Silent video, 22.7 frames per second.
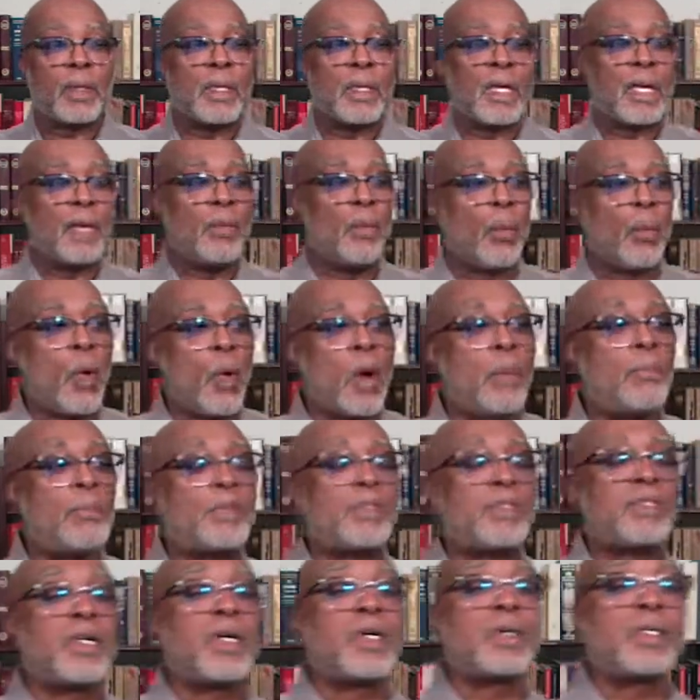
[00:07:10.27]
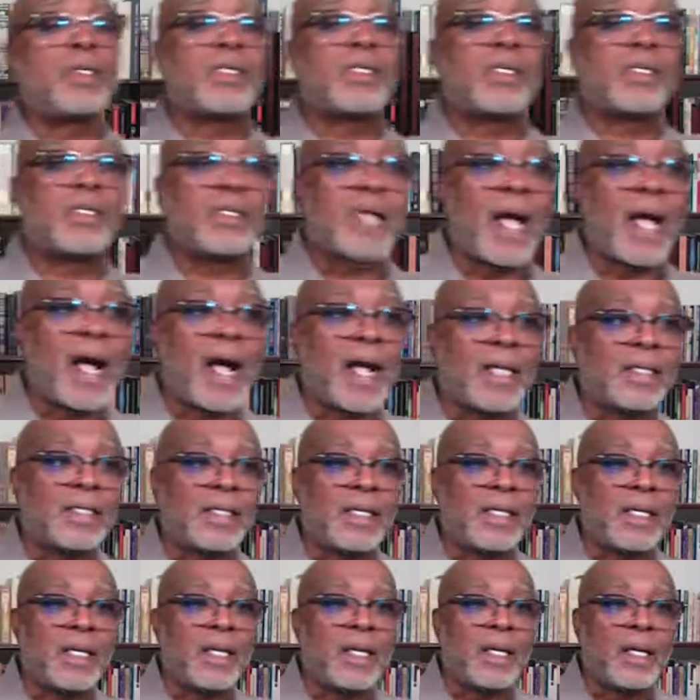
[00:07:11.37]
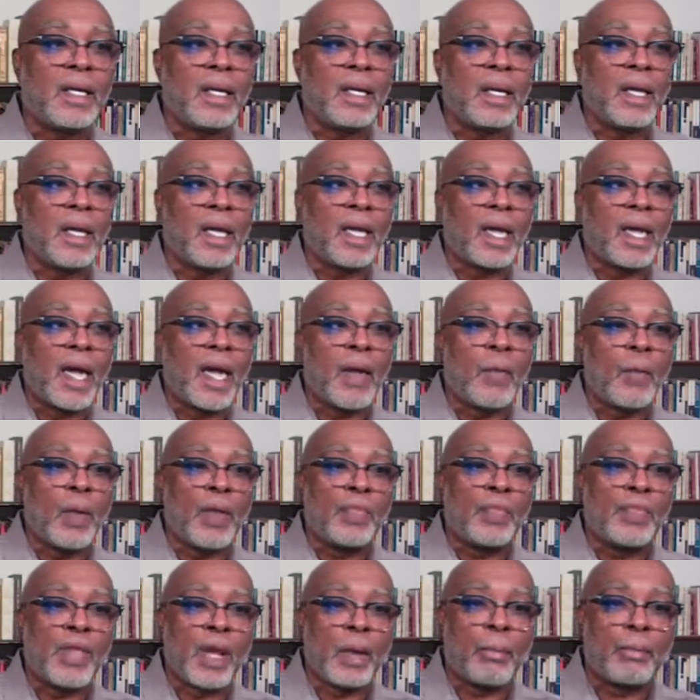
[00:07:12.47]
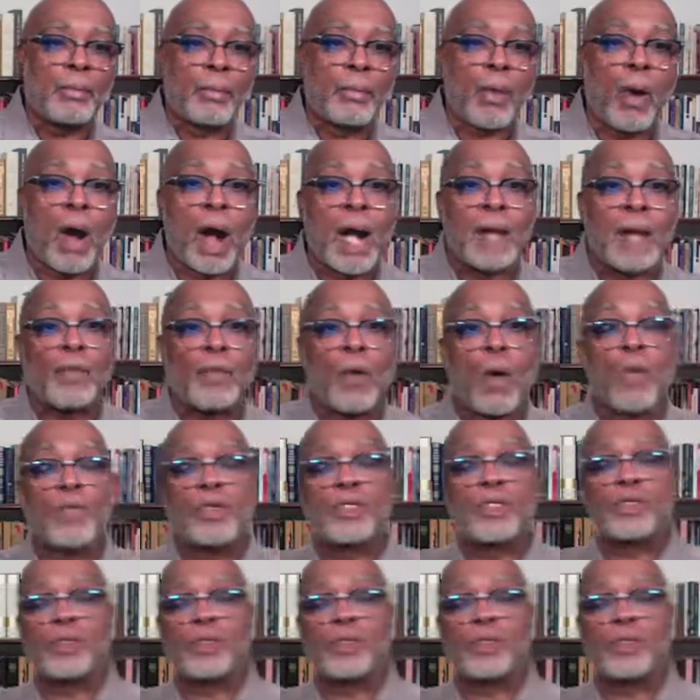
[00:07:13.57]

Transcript: in one particular society, and when they're brought over to